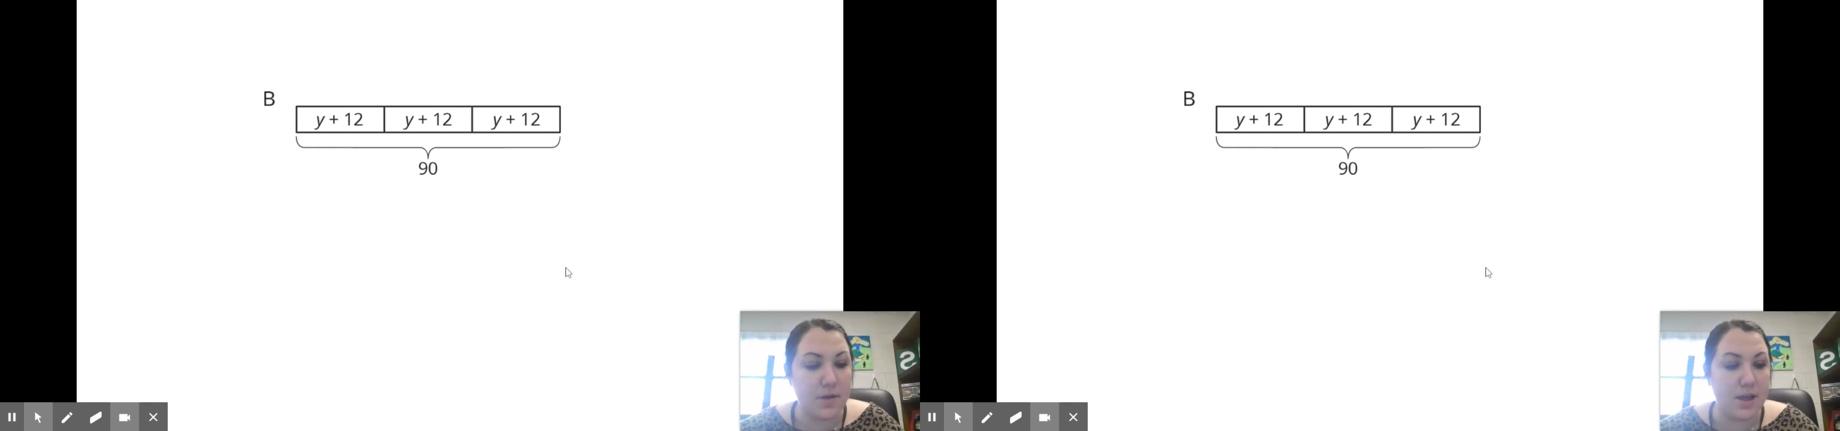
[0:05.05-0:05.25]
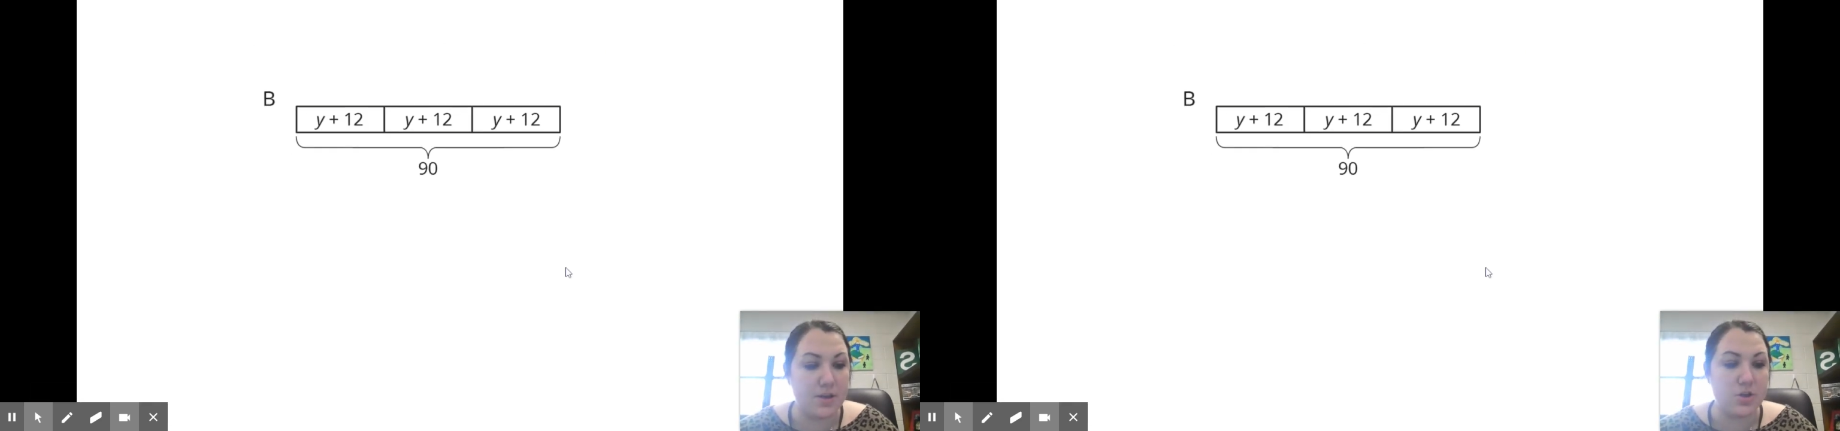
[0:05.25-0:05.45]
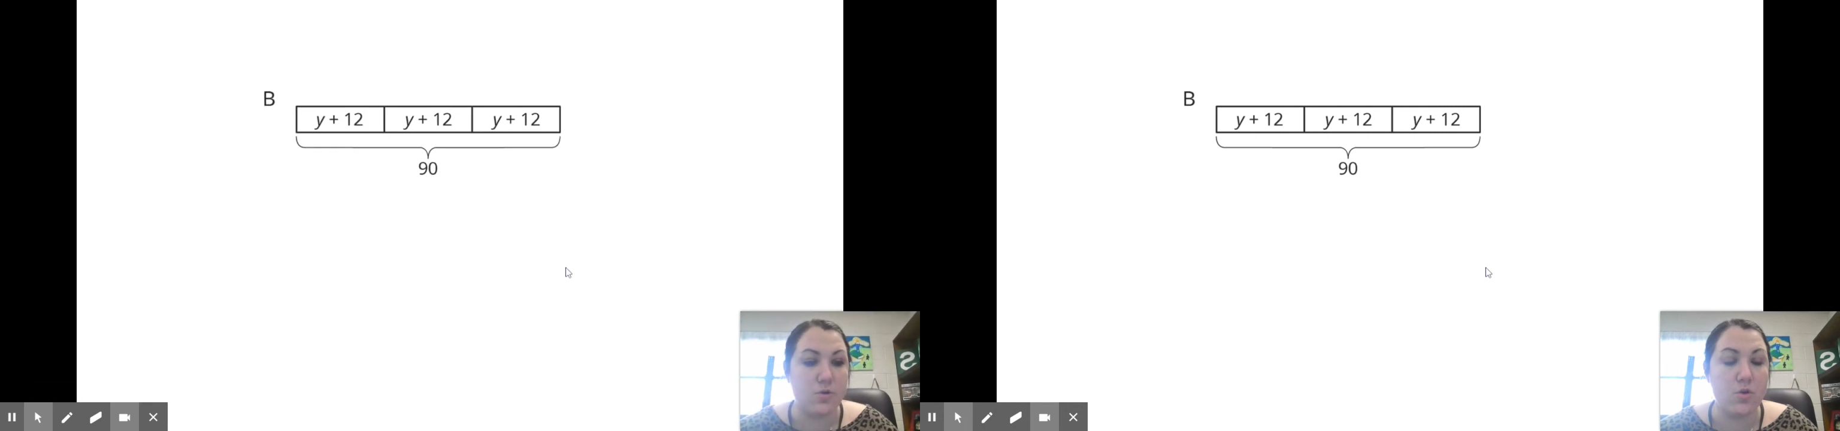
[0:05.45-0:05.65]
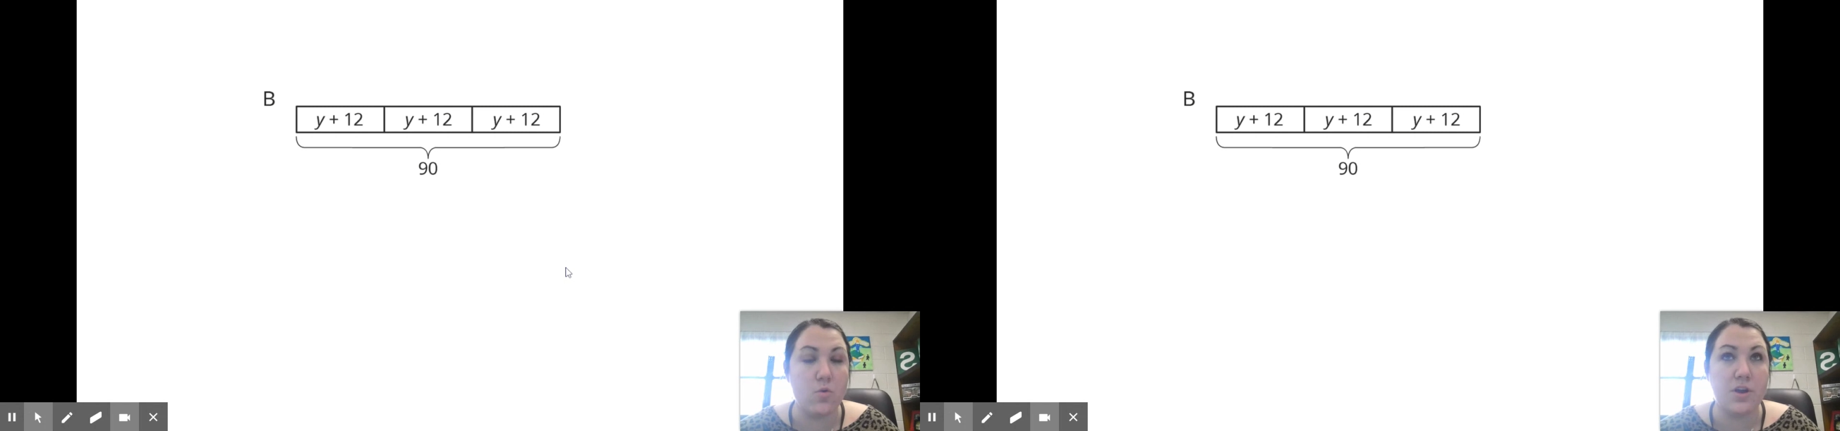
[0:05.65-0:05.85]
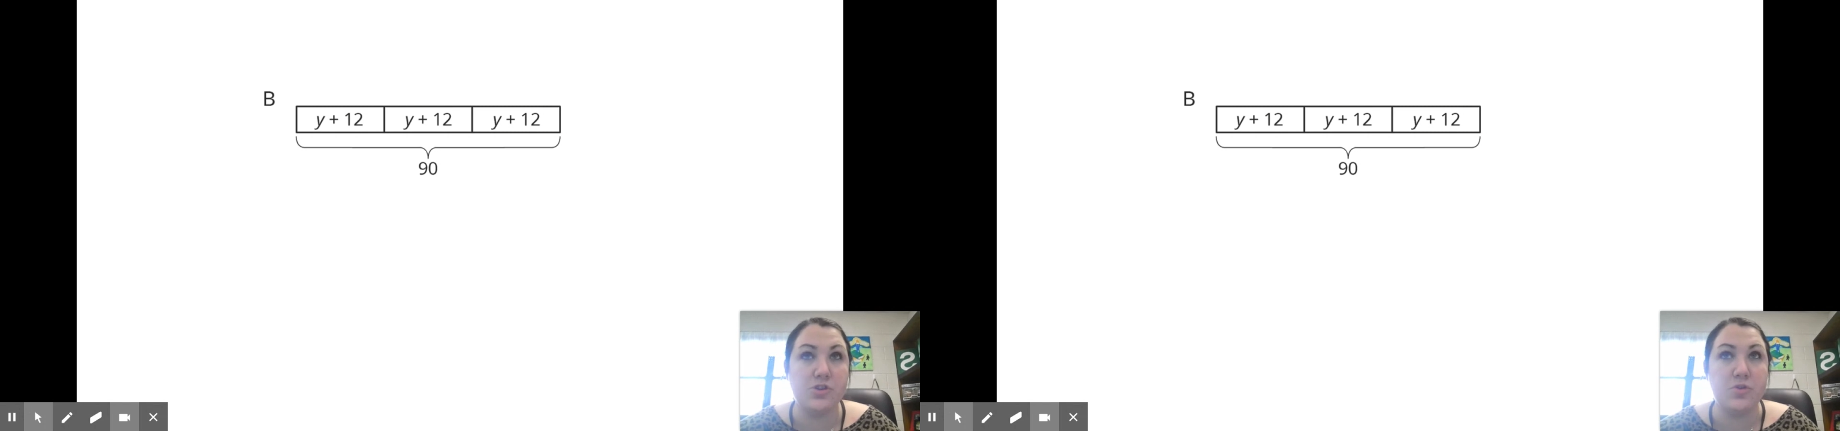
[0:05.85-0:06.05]
and you are
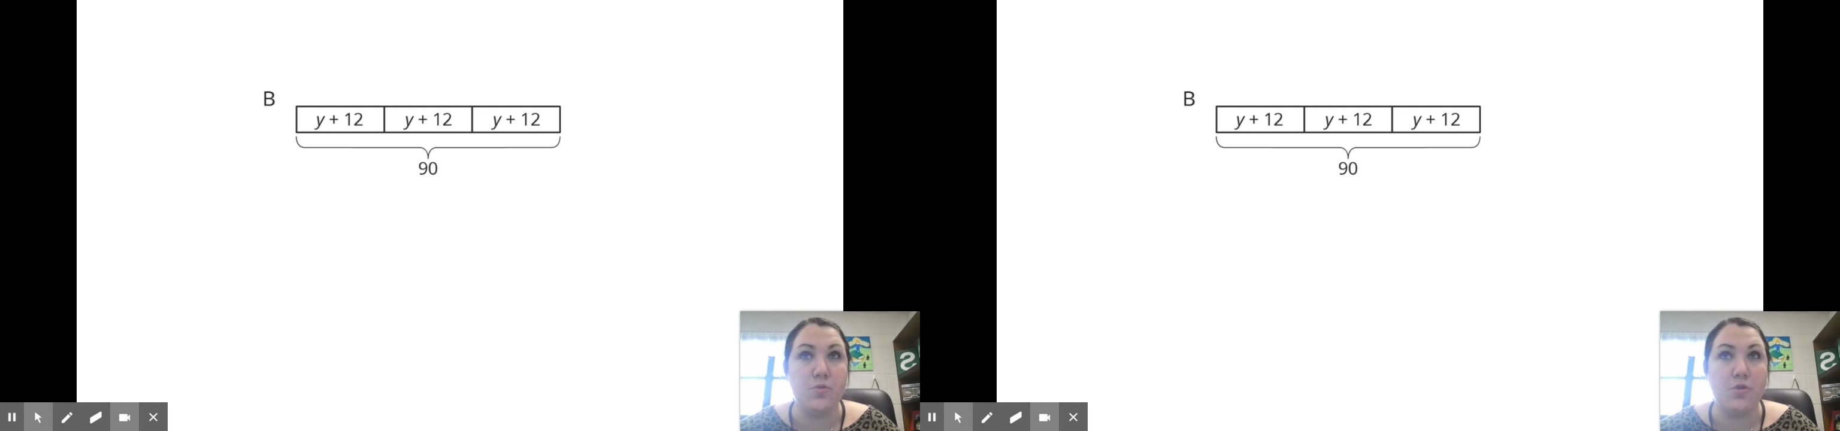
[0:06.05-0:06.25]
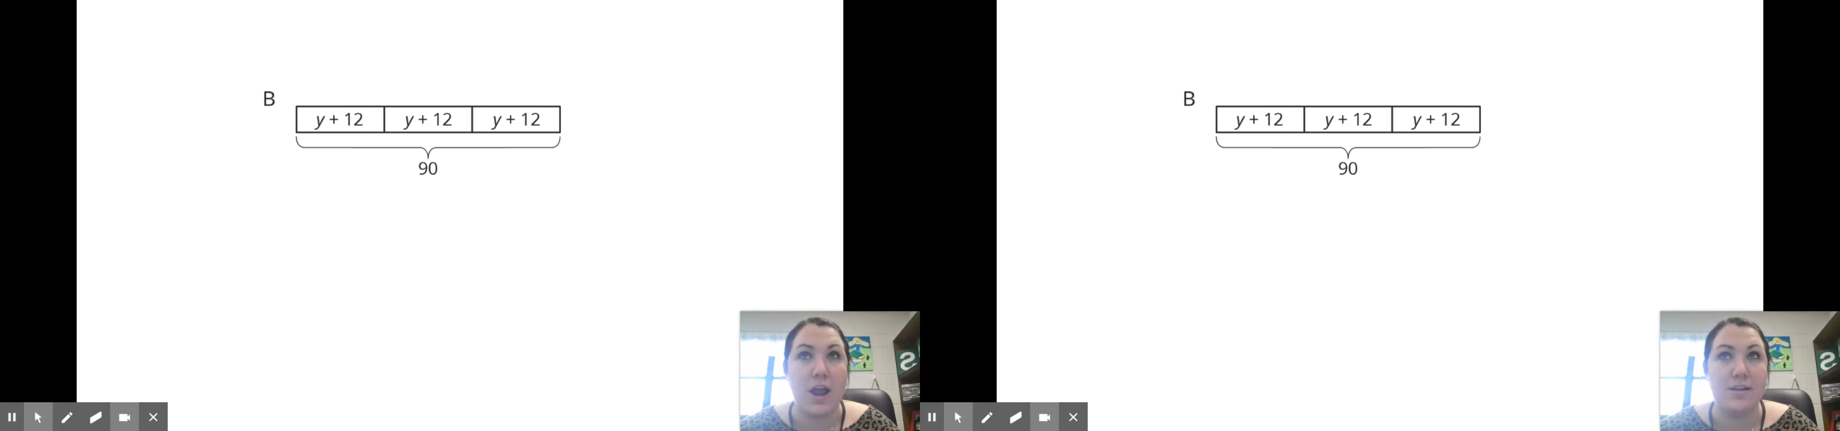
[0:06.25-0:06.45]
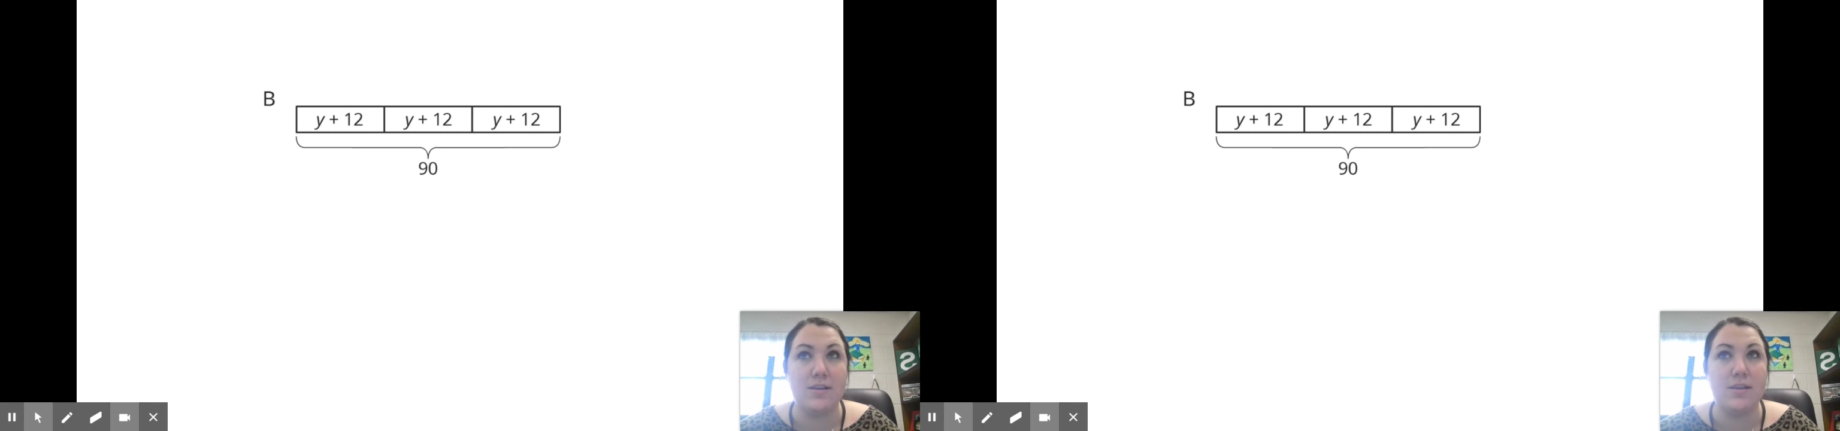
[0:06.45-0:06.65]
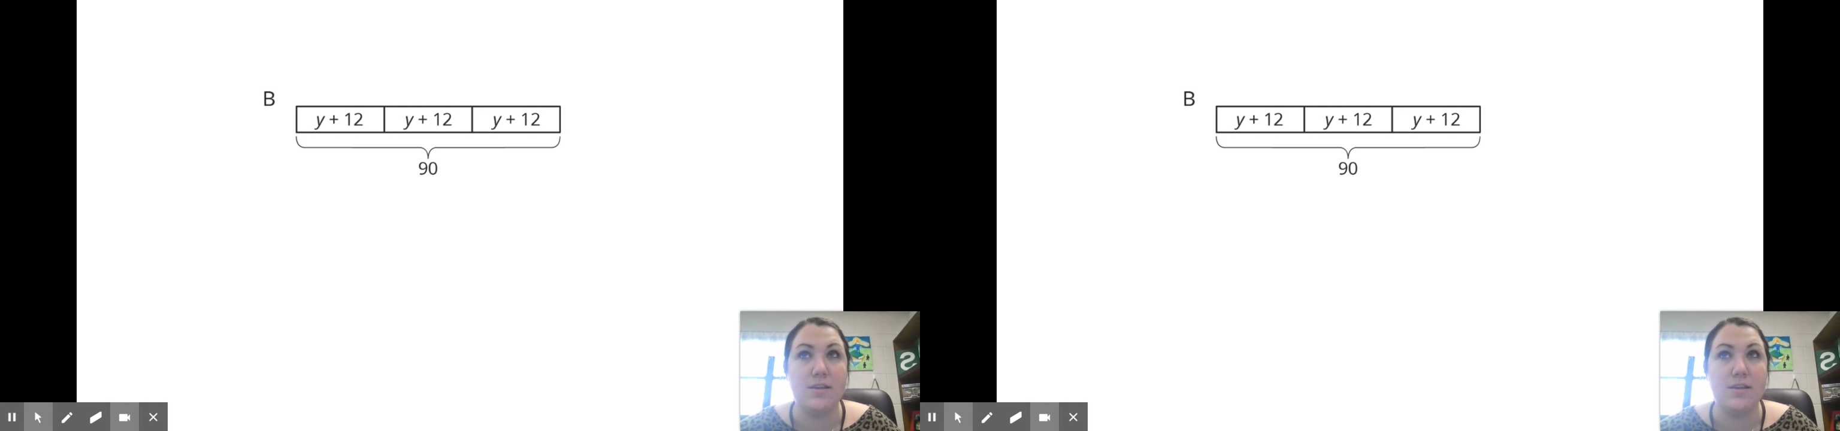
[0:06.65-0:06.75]
going to write